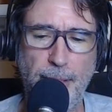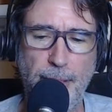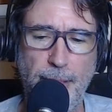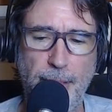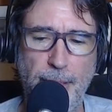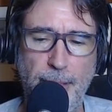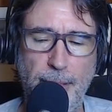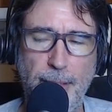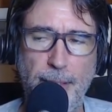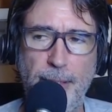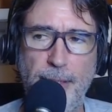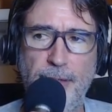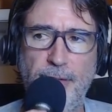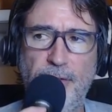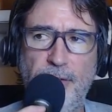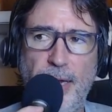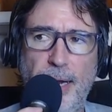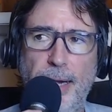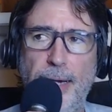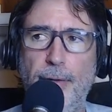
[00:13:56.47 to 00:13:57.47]
in an
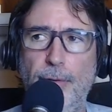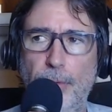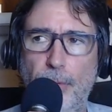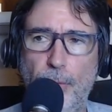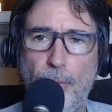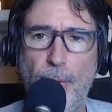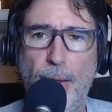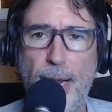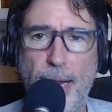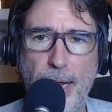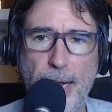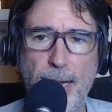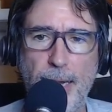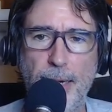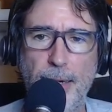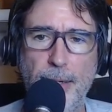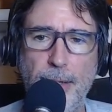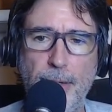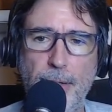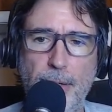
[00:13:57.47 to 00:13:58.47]
integral
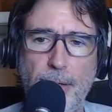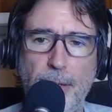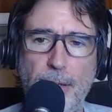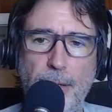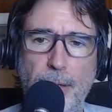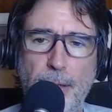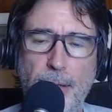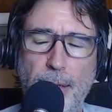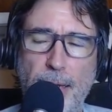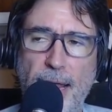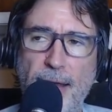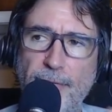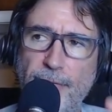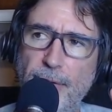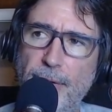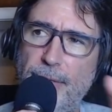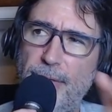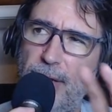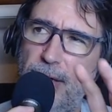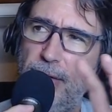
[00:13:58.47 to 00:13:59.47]
way,
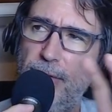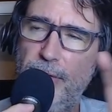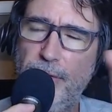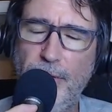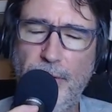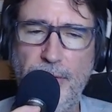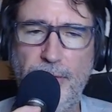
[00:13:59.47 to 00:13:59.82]
everything starts